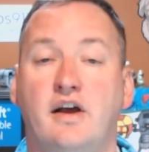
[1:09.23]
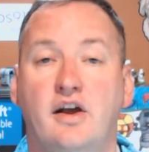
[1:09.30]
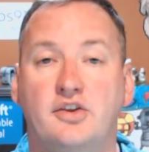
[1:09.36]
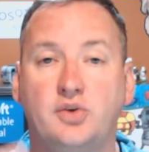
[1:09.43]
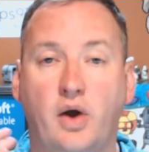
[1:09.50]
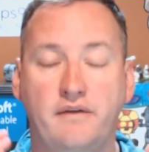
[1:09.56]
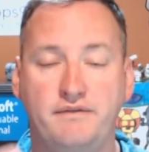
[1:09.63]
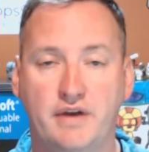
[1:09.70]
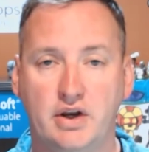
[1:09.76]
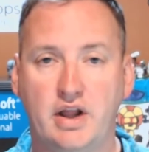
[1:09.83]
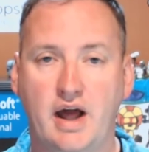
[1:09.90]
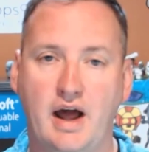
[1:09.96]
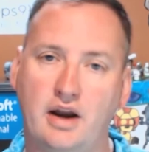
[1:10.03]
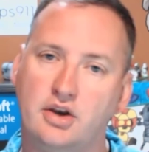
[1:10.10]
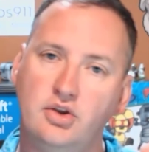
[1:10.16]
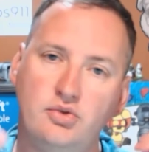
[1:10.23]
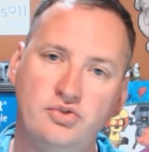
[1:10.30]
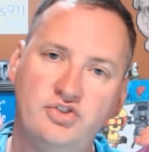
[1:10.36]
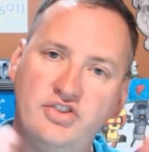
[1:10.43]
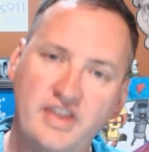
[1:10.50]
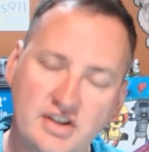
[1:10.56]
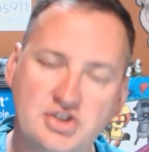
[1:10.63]
So I figured out how to use
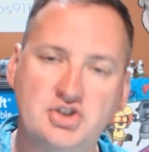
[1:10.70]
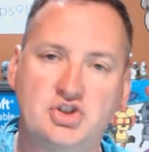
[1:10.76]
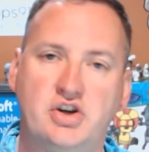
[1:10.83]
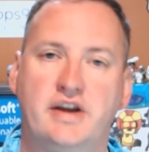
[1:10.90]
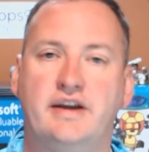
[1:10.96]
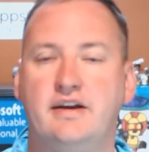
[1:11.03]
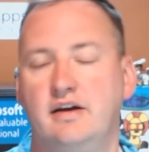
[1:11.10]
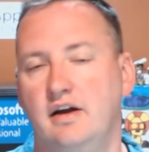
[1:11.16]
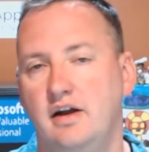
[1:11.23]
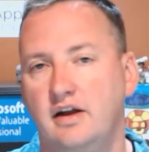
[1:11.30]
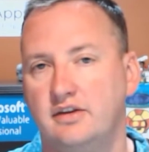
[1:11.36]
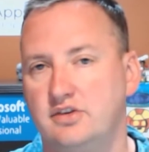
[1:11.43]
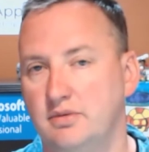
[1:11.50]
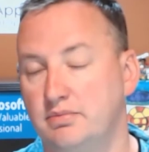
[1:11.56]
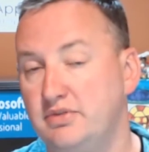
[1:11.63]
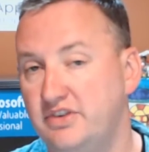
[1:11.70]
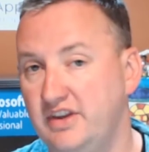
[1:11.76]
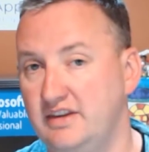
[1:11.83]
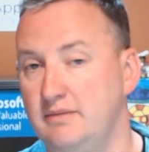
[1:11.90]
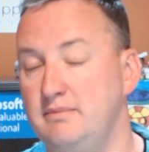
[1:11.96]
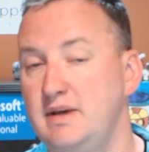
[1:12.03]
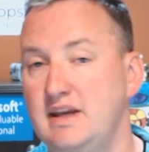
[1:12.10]
this trick to
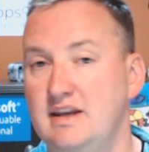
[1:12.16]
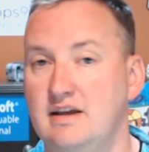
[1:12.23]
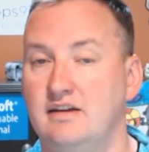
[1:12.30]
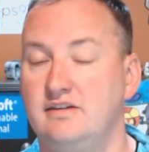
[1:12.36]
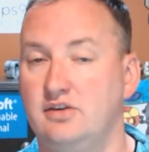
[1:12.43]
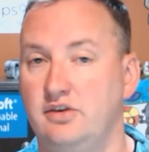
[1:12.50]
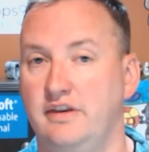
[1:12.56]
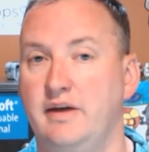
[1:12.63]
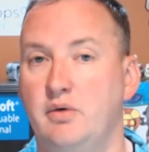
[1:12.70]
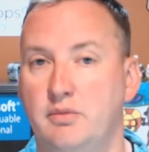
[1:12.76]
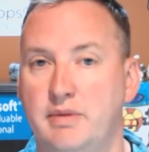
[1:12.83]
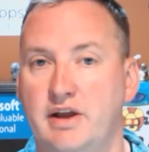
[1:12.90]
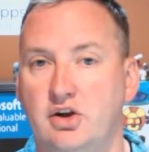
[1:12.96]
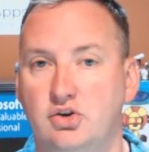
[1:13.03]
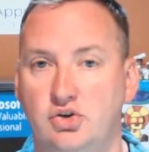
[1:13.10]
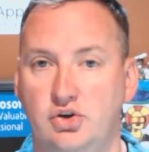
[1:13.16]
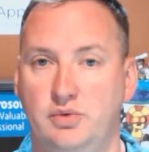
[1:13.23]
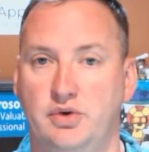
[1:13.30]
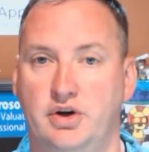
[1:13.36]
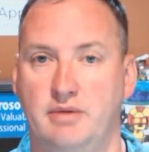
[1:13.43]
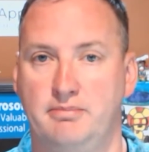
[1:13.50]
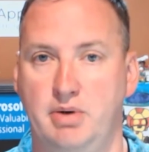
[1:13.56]
send the media so that they would be included
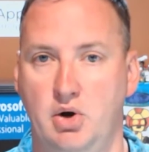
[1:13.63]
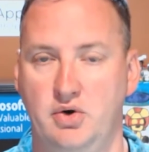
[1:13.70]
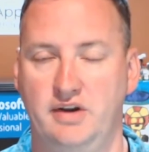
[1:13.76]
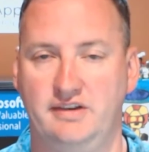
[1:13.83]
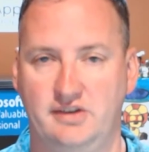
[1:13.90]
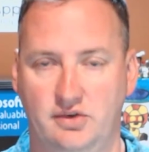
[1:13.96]
in components.